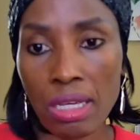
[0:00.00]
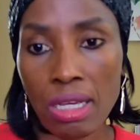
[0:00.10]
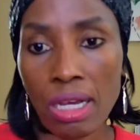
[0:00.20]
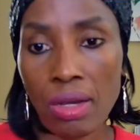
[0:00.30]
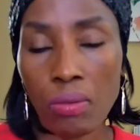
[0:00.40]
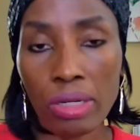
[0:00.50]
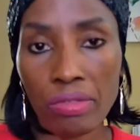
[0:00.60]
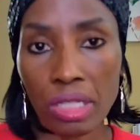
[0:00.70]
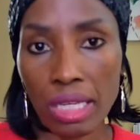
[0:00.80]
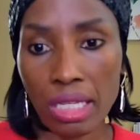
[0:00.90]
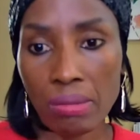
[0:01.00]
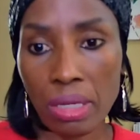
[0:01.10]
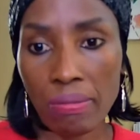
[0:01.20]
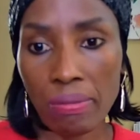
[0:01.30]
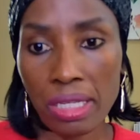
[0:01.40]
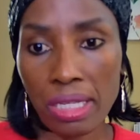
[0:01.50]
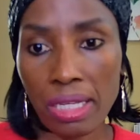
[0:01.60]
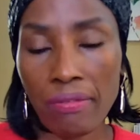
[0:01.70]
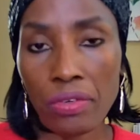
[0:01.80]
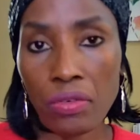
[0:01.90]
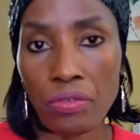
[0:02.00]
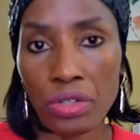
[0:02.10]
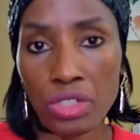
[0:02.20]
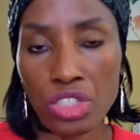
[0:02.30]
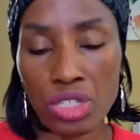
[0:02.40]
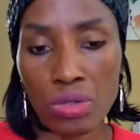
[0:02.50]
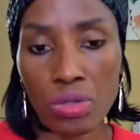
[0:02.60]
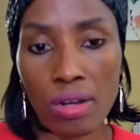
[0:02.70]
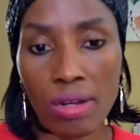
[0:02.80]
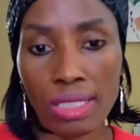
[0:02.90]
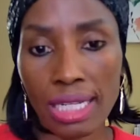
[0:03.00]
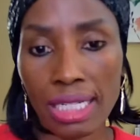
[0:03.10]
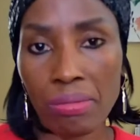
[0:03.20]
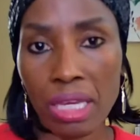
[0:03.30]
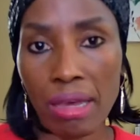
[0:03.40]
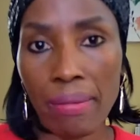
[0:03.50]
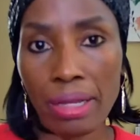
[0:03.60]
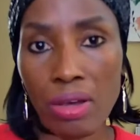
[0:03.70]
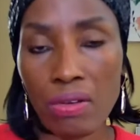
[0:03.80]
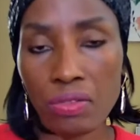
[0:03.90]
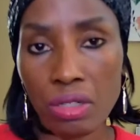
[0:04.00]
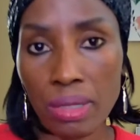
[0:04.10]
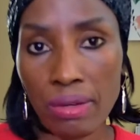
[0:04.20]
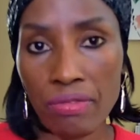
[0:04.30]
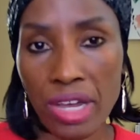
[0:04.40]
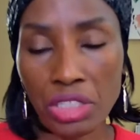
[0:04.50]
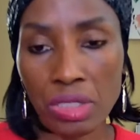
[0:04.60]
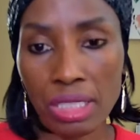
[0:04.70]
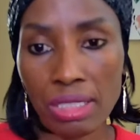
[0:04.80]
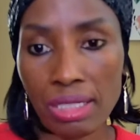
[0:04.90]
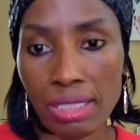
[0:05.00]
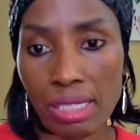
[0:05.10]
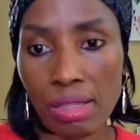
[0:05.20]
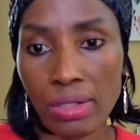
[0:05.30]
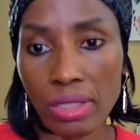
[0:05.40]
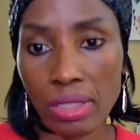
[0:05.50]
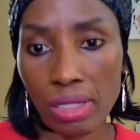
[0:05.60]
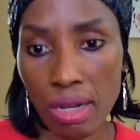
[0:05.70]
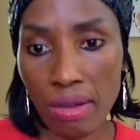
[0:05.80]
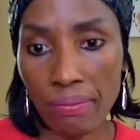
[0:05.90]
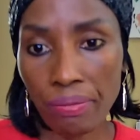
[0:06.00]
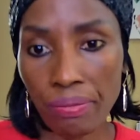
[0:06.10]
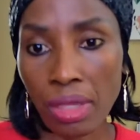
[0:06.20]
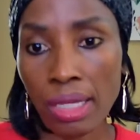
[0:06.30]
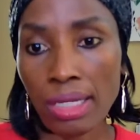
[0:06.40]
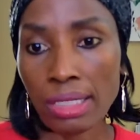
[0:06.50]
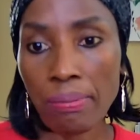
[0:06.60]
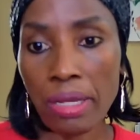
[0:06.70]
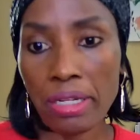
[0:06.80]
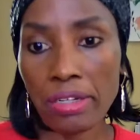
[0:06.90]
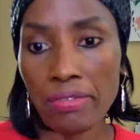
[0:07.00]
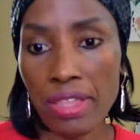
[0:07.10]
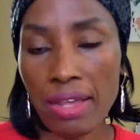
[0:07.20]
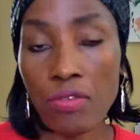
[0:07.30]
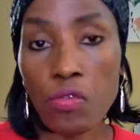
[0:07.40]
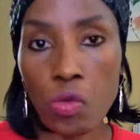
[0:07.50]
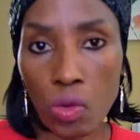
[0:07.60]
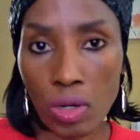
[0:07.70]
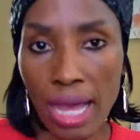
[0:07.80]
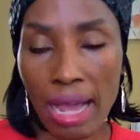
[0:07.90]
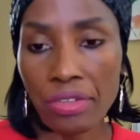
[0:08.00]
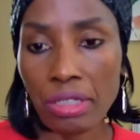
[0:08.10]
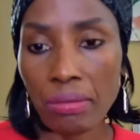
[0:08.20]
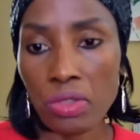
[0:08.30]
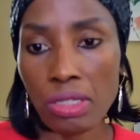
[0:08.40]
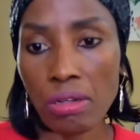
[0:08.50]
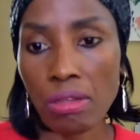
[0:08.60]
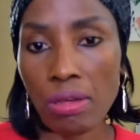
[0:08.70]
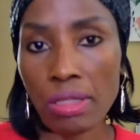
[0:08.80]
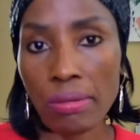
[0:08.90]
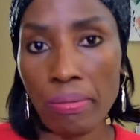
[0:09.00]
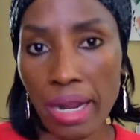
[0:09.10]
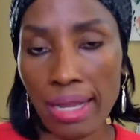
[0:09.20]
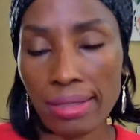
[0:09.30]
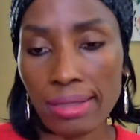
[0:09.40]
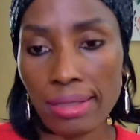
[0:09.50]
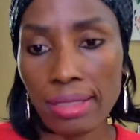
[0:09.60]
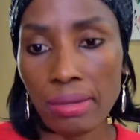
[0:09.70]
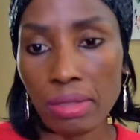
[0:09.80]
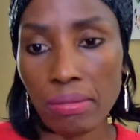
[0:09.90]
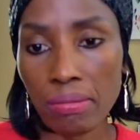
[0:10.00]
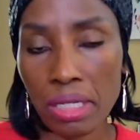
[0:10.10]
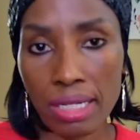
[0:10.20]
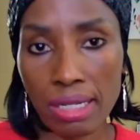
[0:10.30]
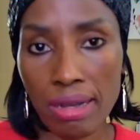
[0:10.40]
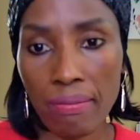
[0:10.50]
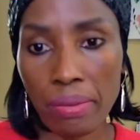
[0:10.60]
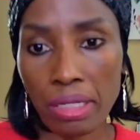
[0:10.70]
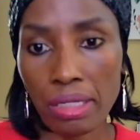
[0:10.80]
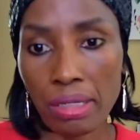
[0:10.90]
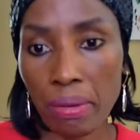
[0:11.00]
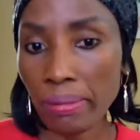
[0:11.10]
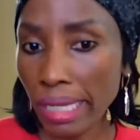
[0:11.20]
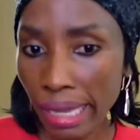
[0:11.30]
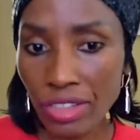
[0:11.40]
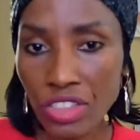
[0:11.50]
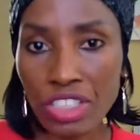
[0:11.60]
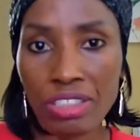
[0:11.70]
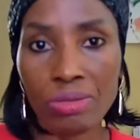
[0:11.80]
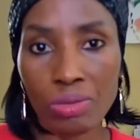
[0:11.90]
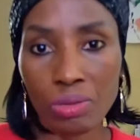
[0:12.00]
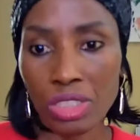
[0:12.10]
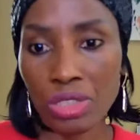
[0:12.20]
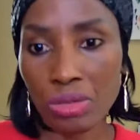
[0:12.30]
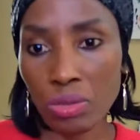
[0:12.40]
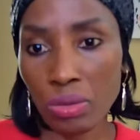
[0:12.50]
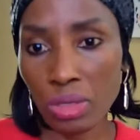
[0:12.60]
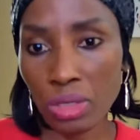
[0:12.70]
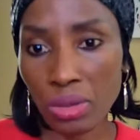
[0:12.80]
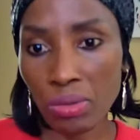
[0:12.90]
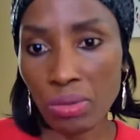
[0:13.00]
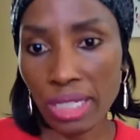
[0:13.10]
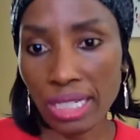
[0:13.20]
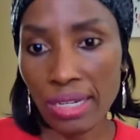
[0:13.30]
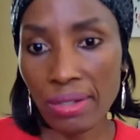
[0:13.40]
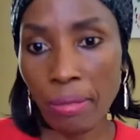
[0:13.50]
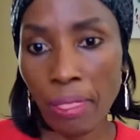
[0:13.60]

whatever the case may be, feel free to contact me at my law firm at fashionentlaw.com. Independent of that, for African Music Law, the brand, the media company, the publication, what we're doing right now,